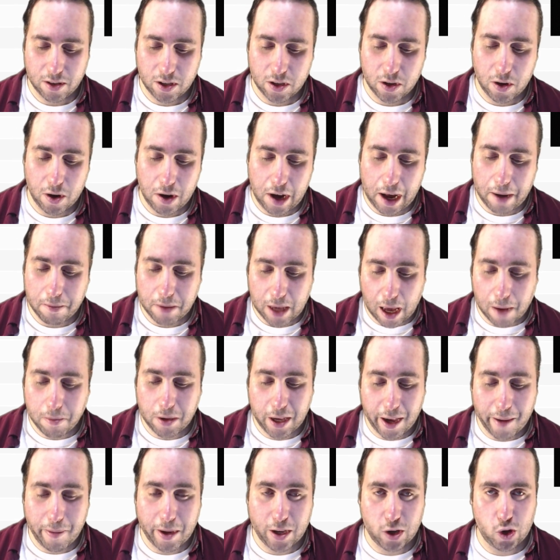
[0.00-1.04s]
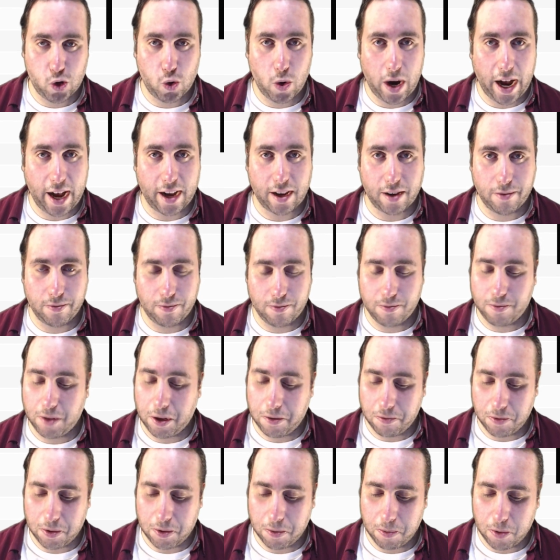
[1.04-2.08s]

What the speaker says: So I'm keeping track of the